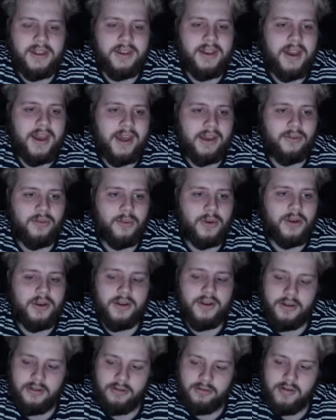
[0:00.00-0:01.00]
next one,
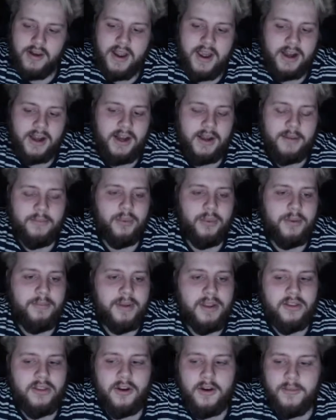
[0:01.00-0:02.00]
Create a Club would be
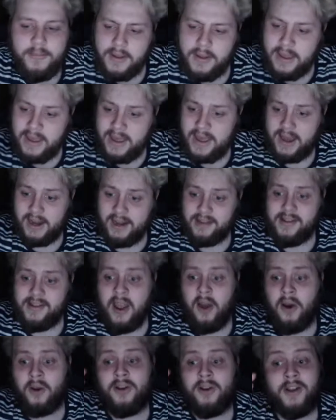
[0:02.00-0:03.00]
top, and I'd say
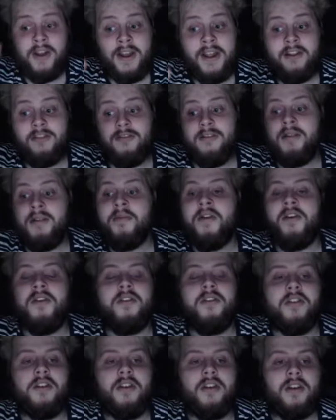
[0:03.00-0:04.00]
Online Career Mode
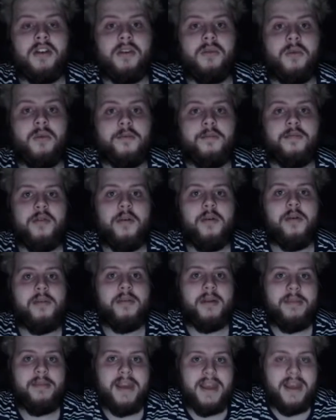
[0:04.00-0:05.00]
would
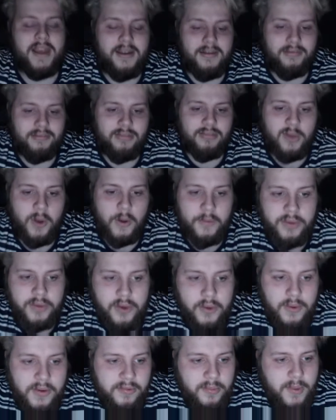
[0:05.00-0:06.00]
probably be top
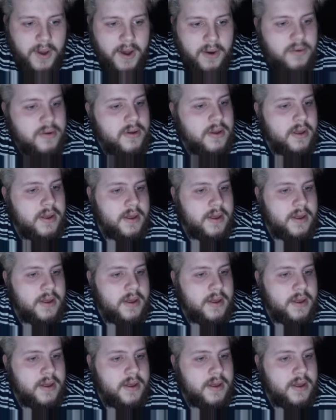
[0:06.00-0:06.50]
2 as well.